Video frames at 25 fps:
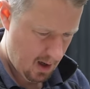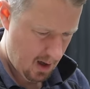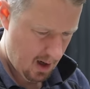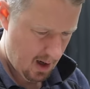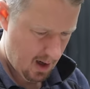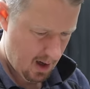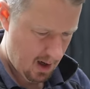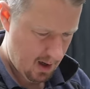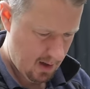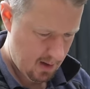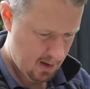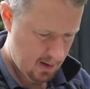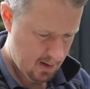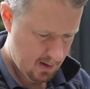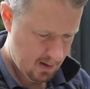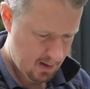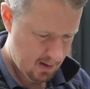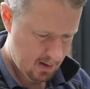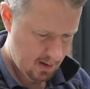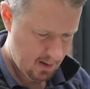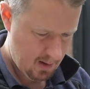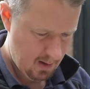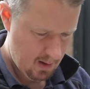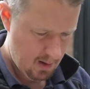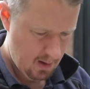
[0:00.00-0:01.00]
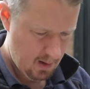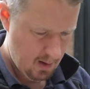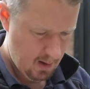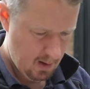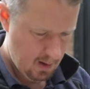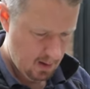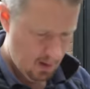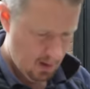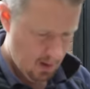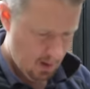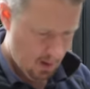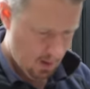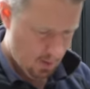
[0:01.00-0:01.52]
And
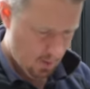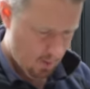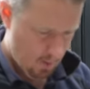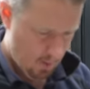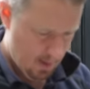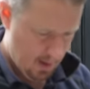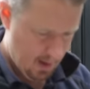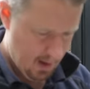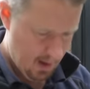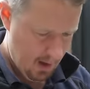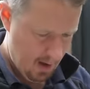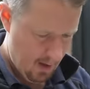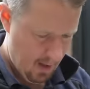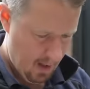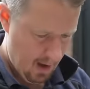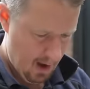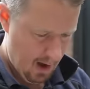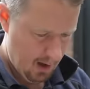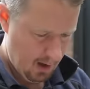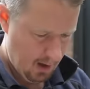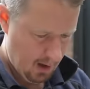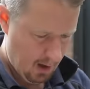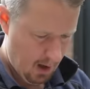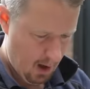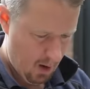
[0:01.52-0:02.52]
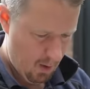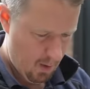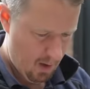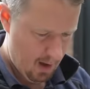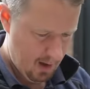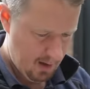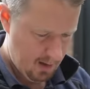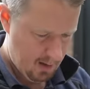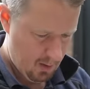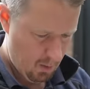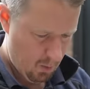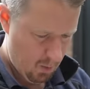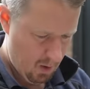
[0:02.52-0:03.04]
we then go
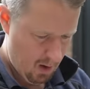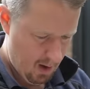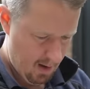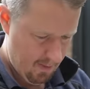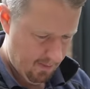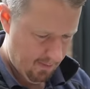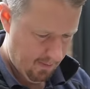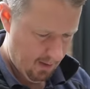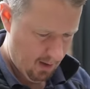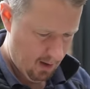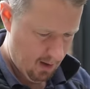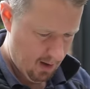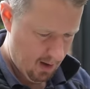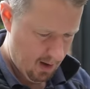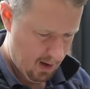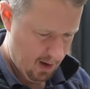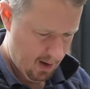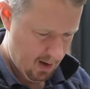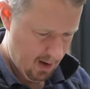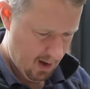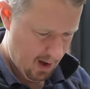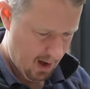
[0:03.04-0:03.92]
into Wi-Fi